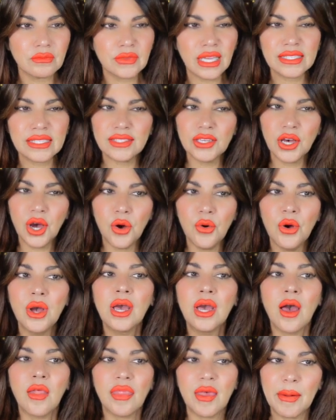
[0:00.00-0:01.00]
So
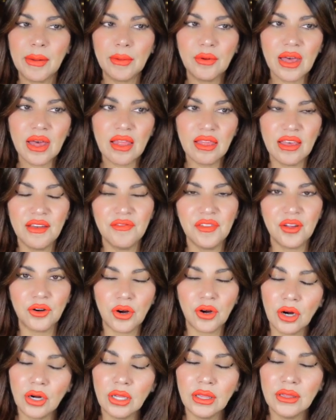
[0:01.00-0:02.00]
the people that live there
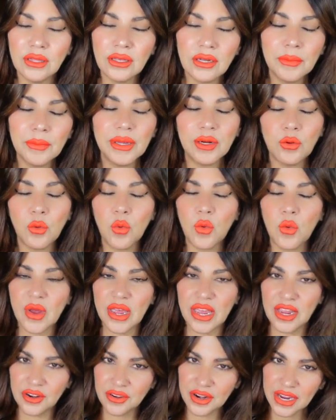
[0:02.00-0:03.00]
are a little bit
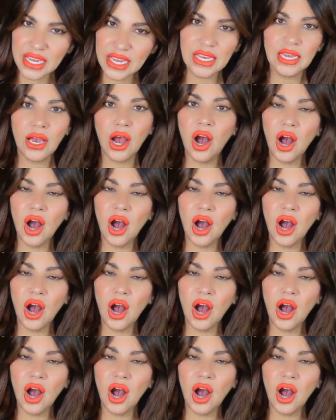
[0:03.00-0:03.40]
weary